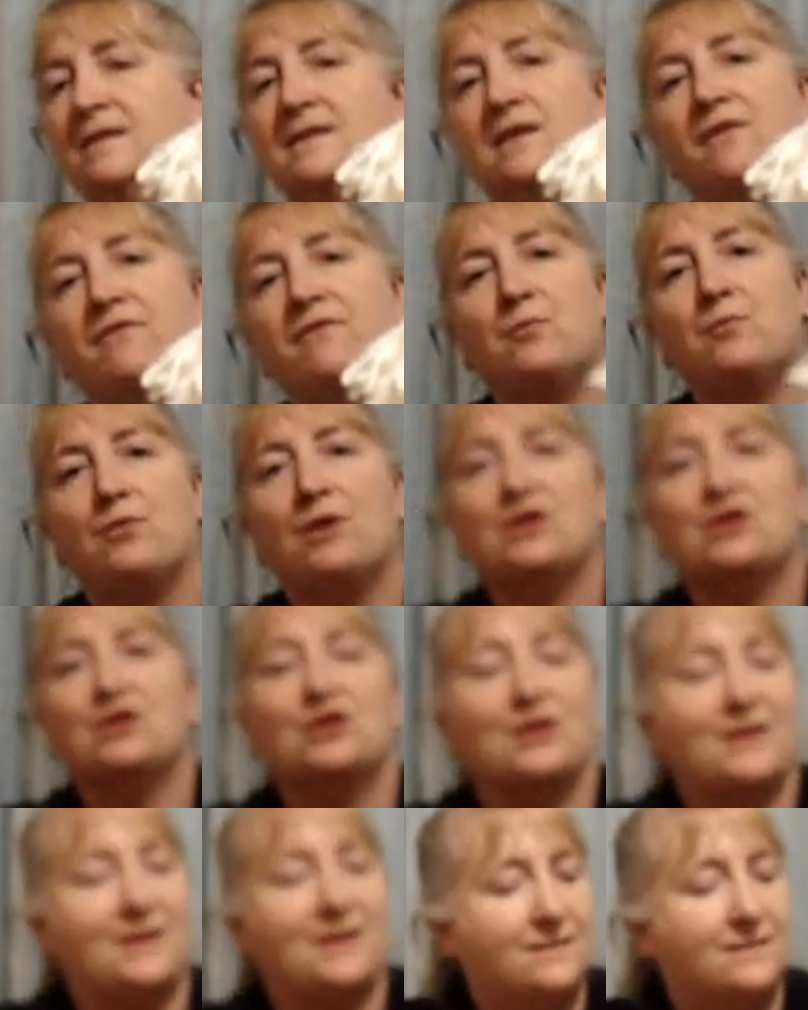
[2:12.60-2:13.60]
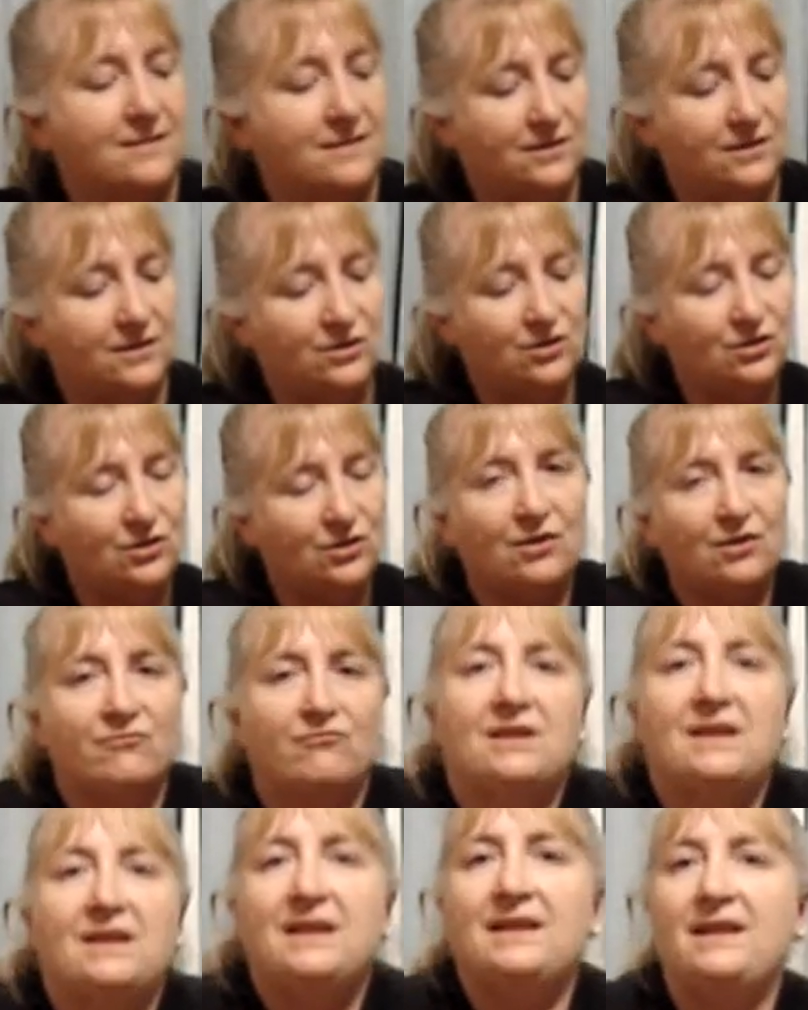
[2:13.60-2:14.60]
So for brushing you don't
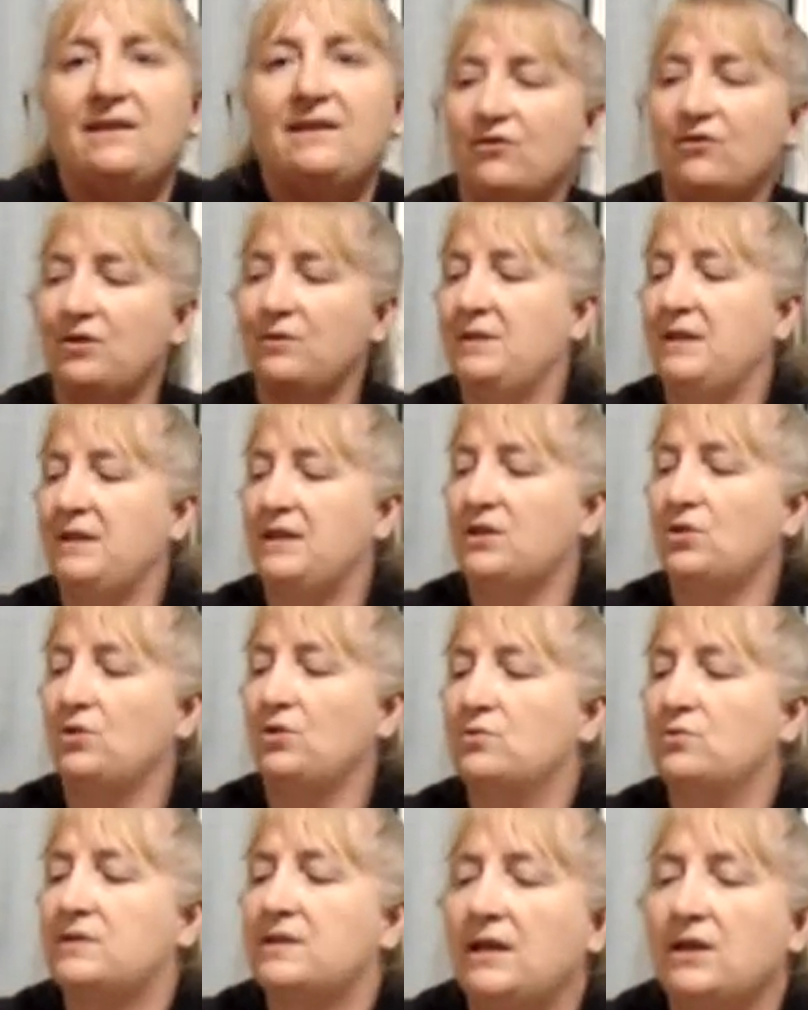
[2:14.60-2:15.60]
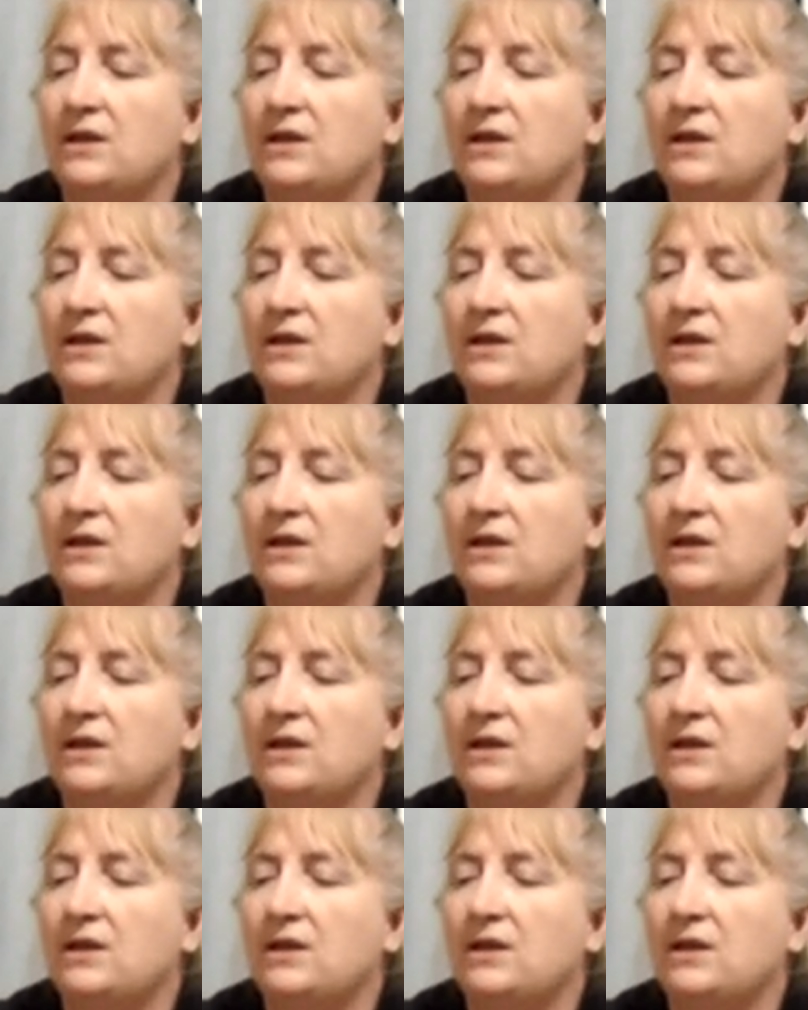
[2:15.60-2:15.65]
really need very many tools.